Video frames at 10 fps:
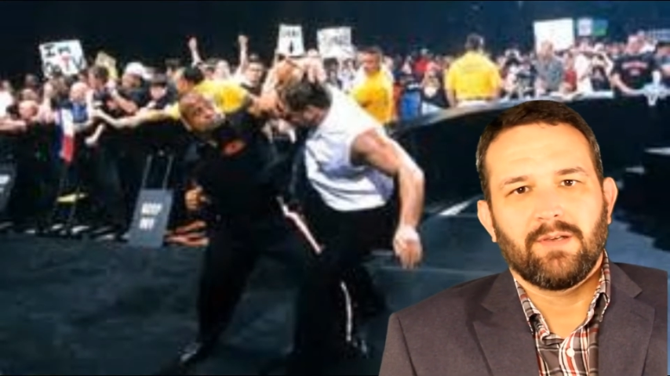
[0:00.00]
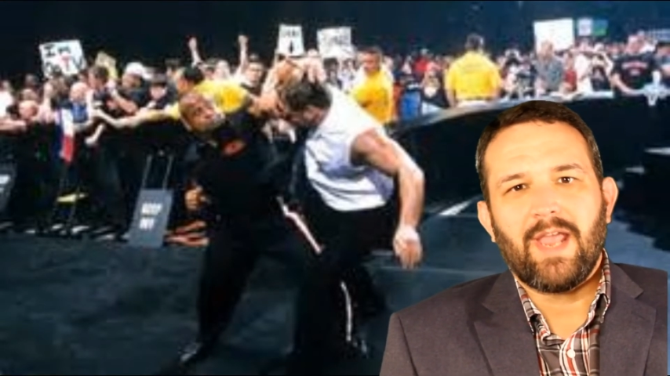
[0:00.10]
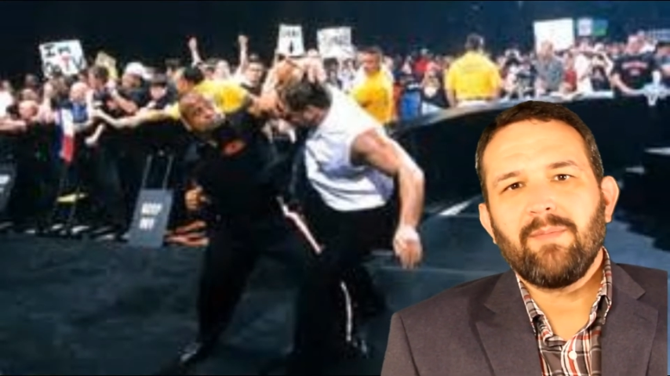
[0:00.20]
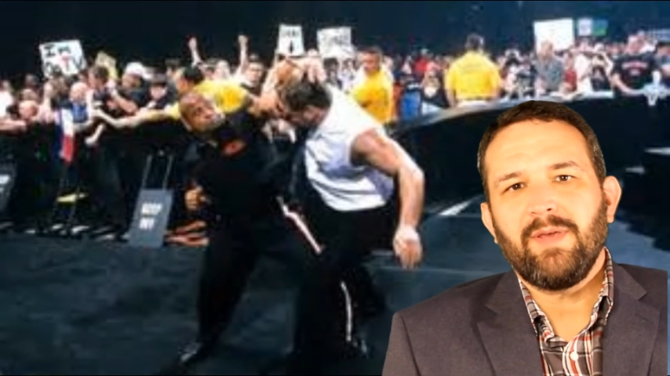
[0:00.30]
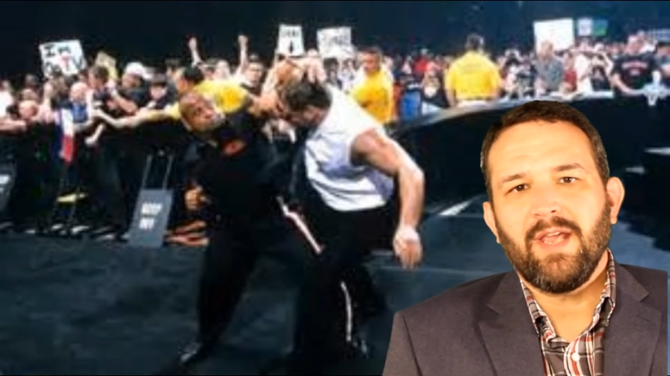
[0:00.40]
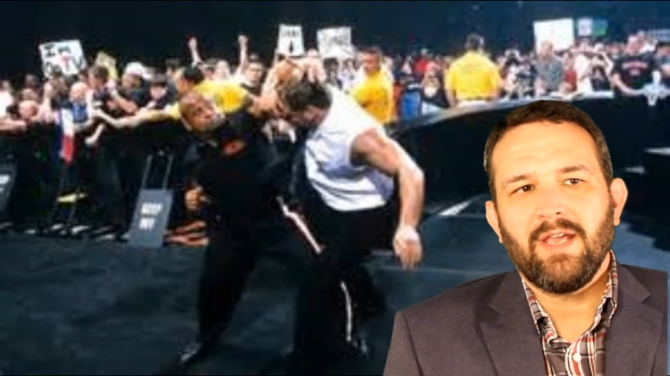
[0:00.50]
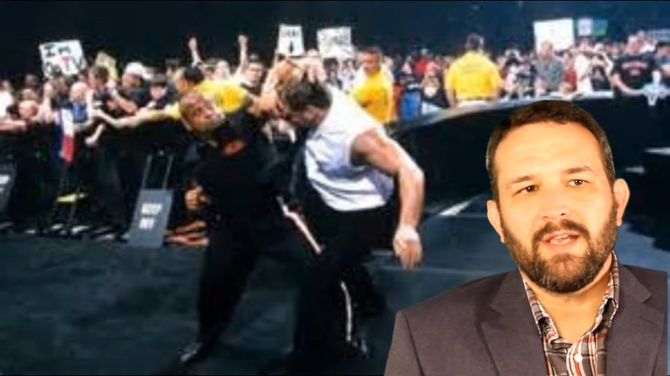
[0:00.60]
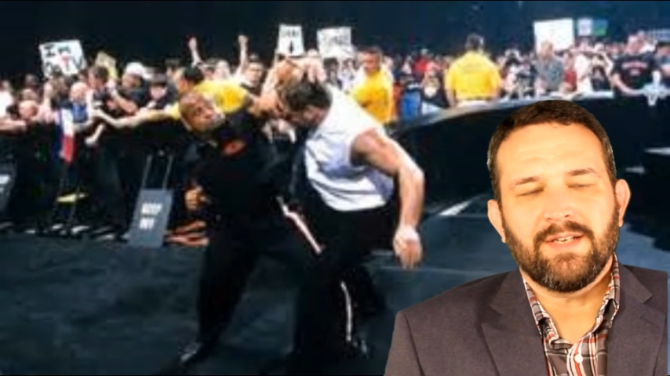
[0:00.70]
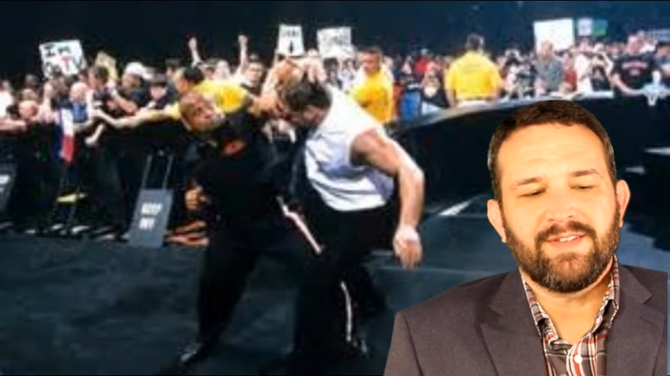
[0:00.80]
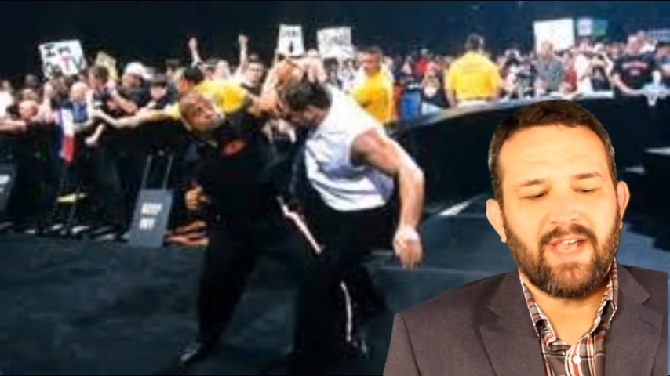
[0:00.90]
A P
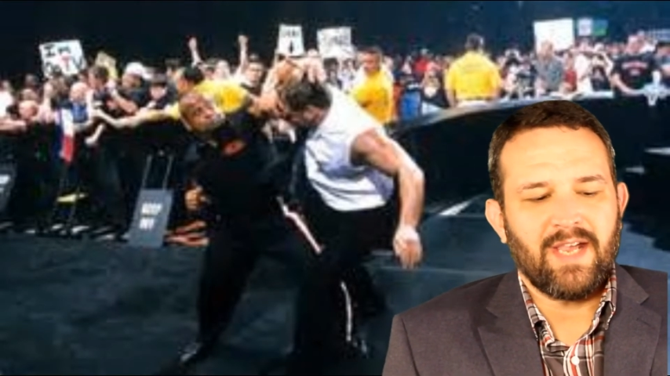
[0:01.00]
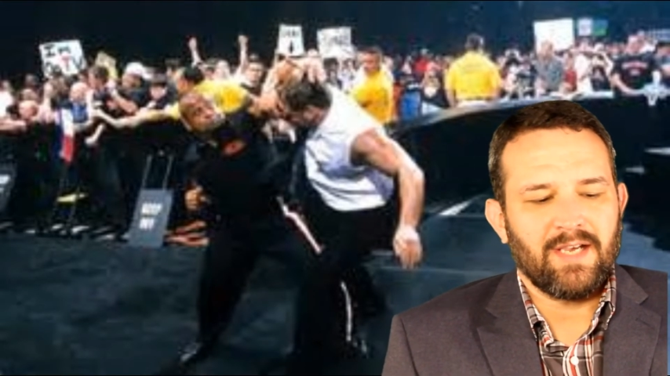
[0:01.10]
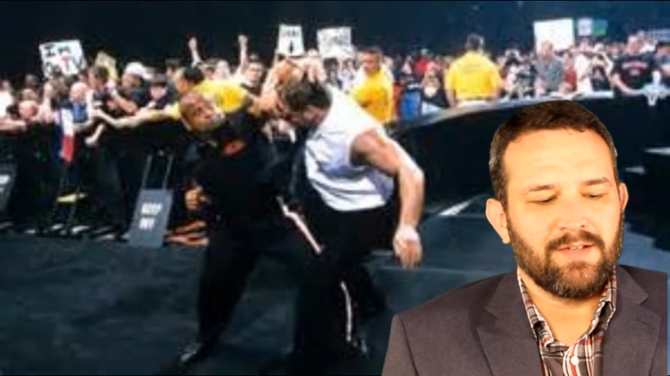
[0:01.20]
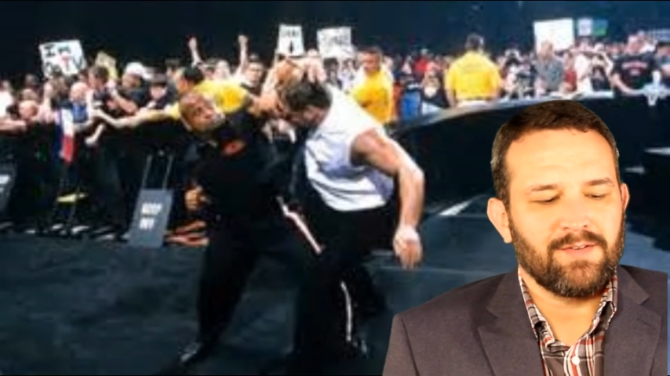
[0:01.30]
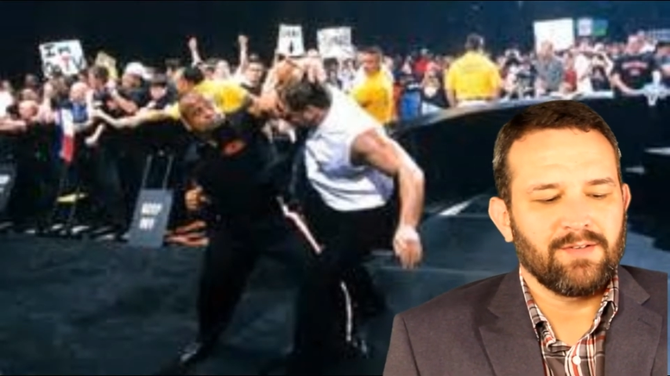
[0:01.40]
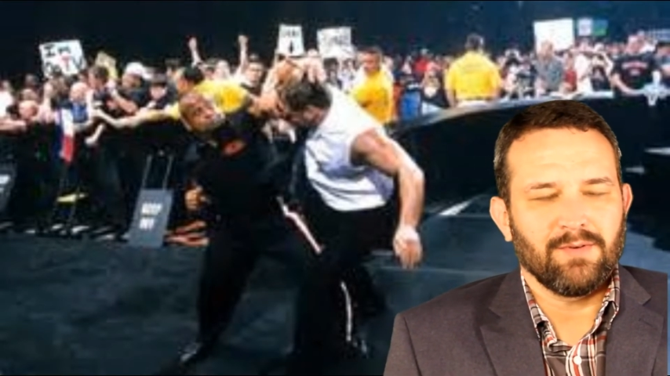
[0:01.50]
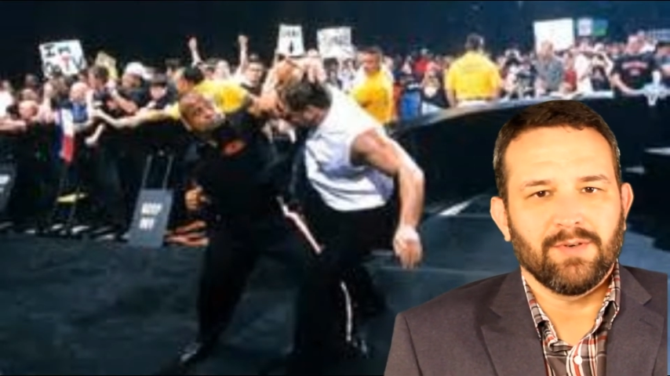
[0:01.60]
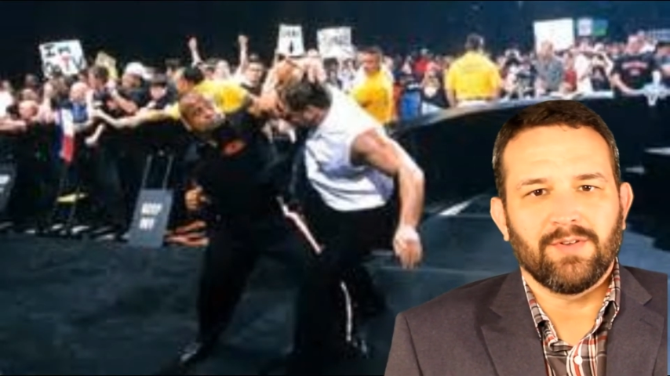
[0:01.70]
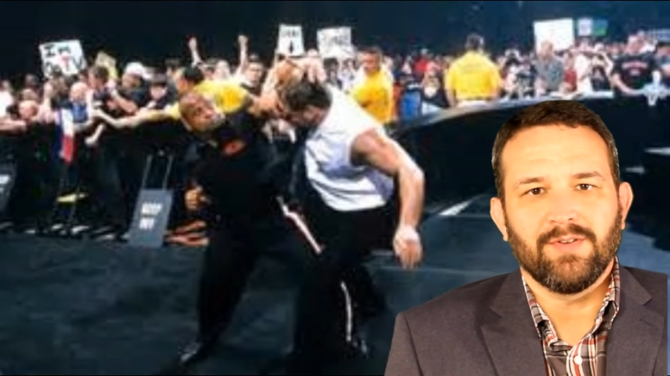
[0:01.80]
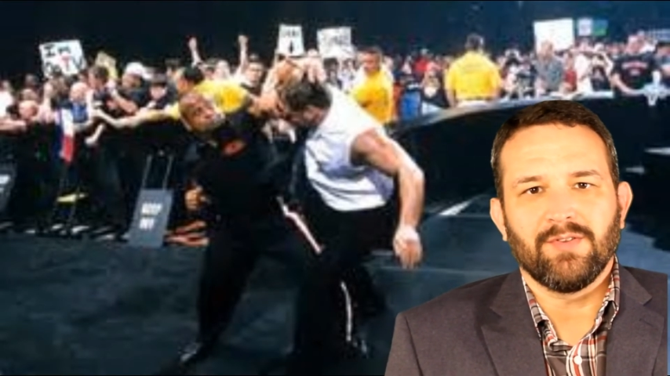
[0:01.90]
A and Taz
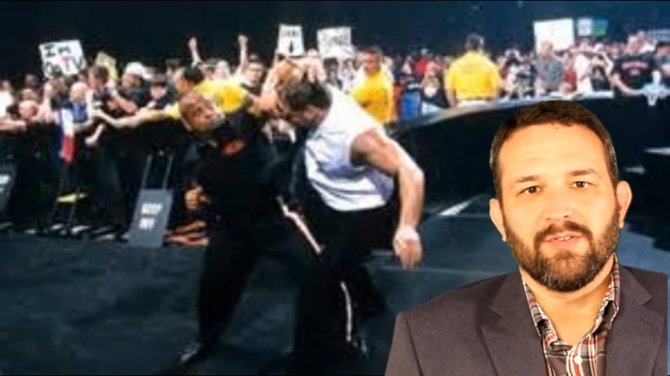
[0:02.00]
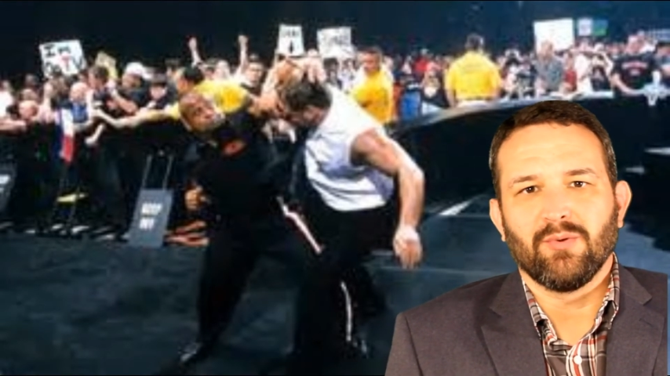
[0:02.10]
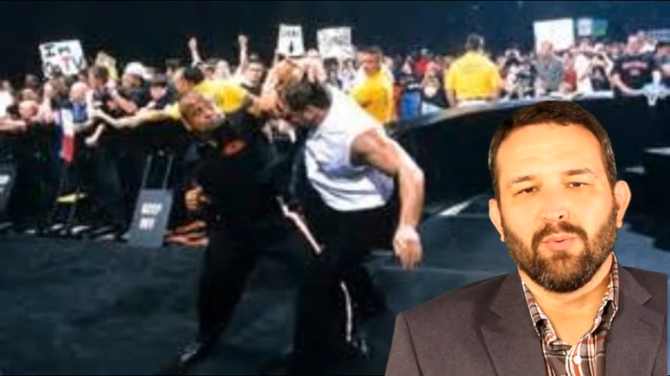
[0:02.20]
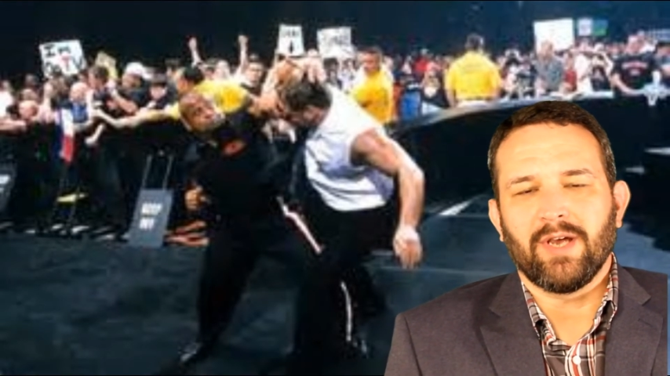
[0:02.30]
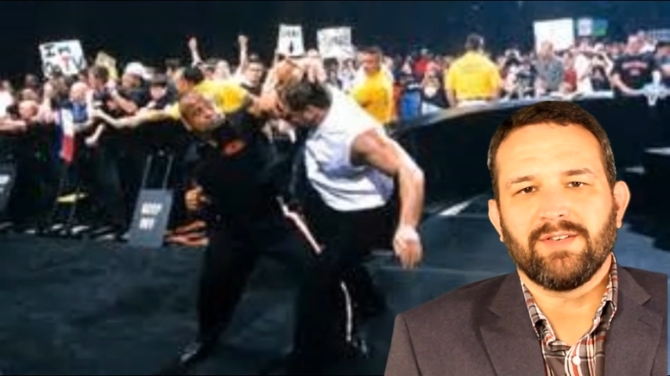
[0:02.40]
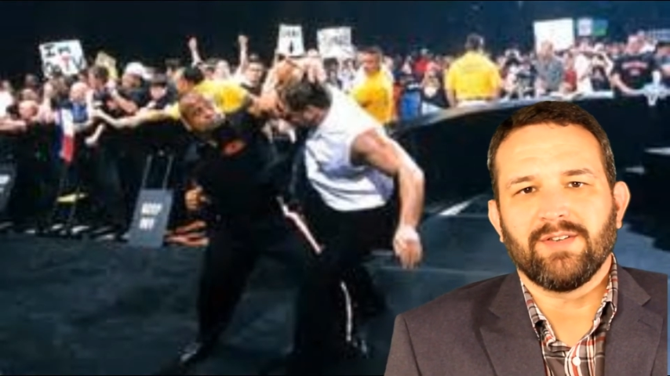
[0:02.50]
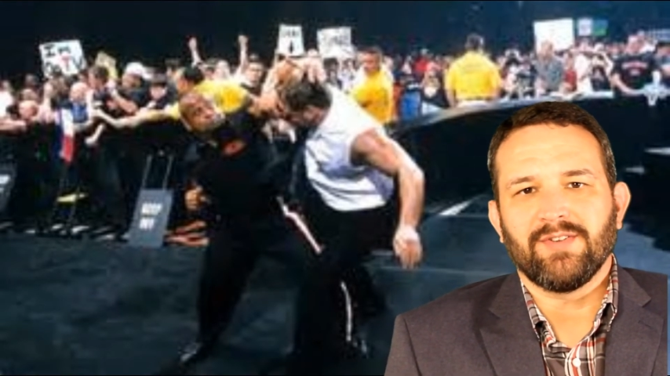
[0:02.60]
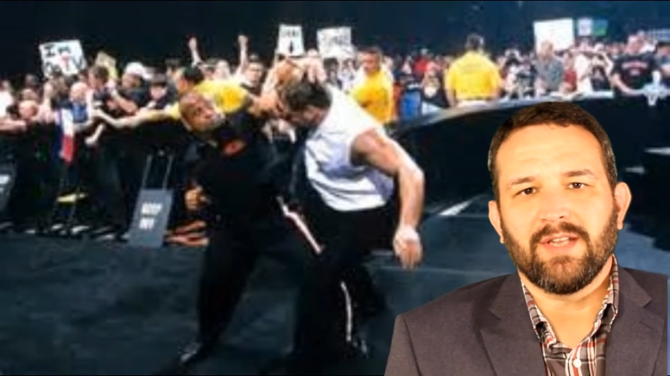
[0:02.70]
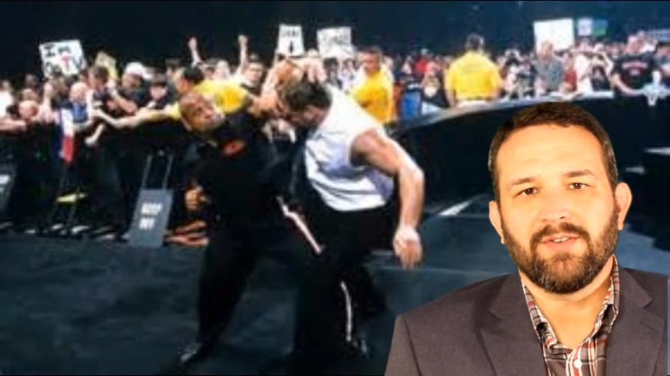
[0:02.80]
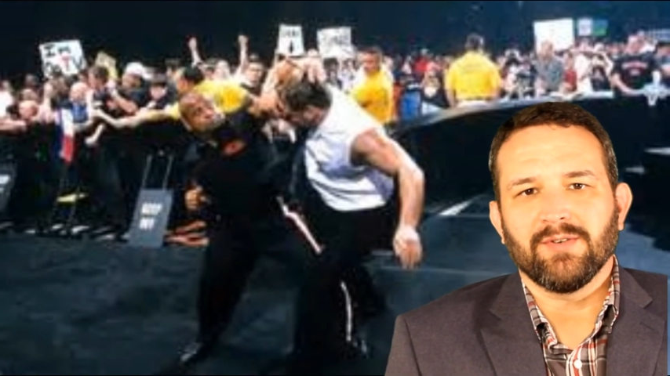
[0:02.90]
versus The Right to
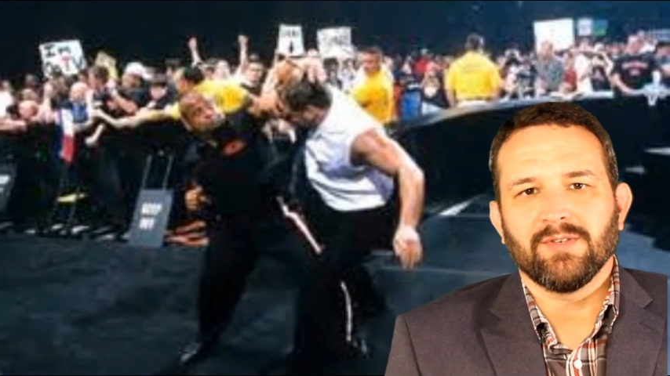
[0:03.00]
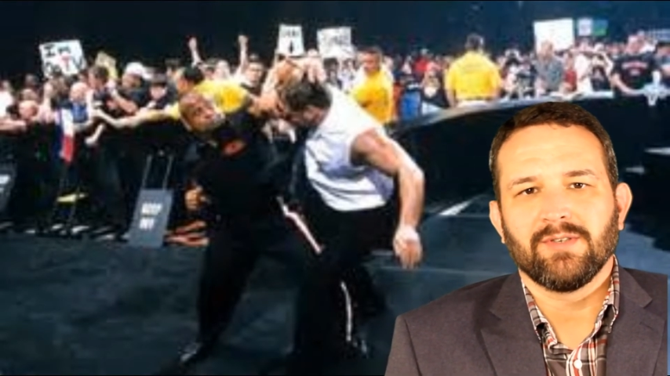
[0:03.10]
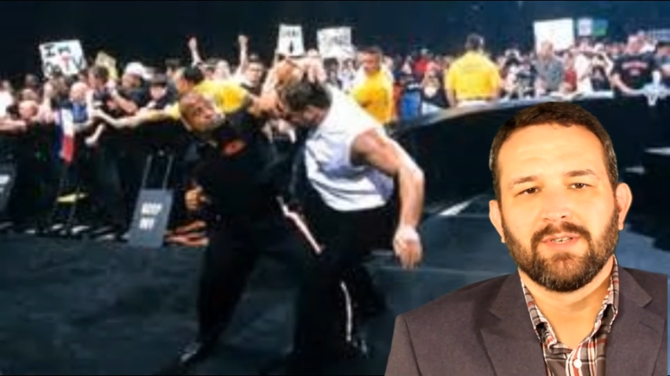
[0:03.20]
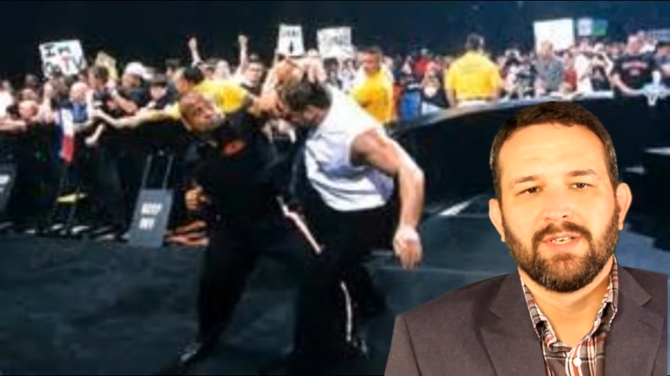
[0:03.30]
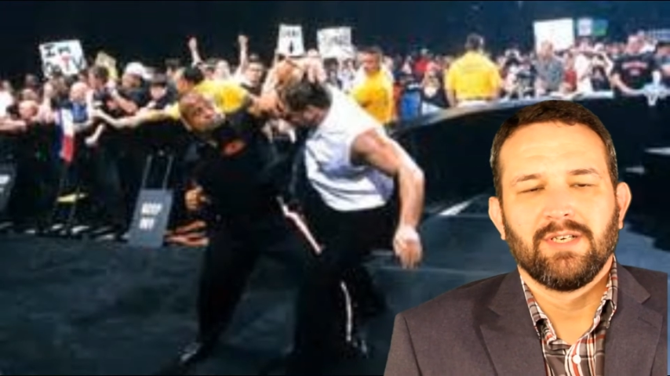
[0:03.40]
Censor.